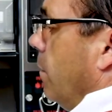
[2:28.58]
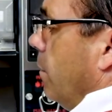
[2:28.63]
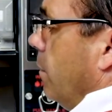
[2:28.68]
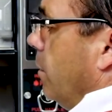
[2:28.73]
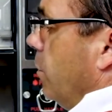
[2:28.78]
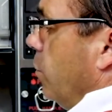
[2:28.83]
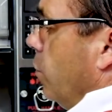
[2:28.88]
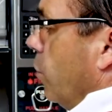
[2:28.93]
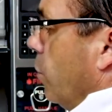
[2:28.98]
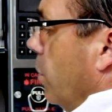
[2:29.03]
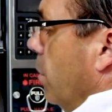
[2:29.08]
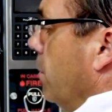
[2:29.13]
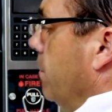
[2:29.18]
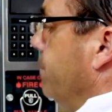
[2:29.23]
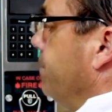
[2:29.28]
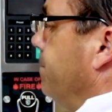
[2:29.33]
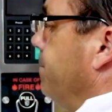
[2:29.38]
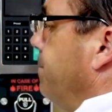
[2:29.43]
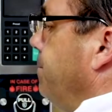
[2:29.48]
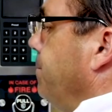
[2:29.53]
the door,
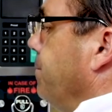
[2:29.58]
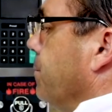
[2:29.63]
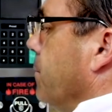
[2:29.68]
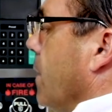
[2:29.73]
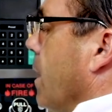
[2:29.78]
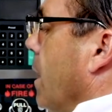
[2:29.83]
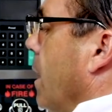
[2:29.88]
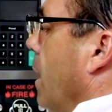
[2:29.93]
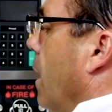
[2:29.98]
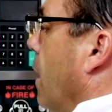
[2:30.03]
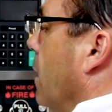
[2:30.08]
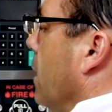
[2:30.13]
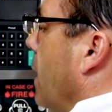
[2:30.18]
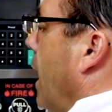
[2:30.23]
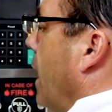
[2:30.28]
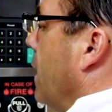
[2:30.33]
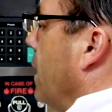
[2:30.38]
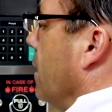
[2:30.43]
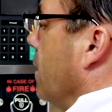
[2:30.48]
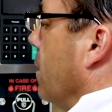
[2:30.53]

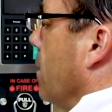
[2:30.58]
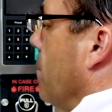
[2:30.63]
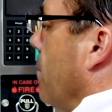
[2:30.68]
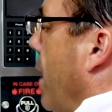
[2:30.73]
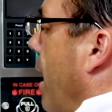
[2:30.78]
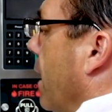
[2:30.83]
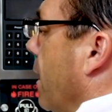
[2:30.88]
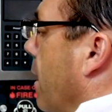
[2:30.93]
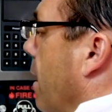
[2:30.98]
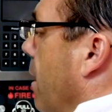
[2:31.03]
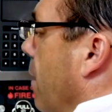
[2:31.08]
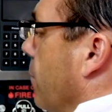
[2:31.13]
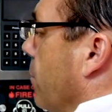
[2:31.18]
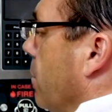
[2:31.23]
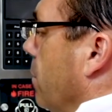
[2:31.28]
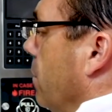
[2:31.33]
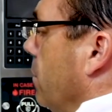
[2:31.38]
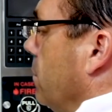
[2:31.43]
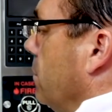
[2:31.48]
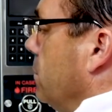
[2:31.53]
aligning the back
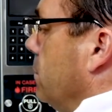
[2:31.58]
cover.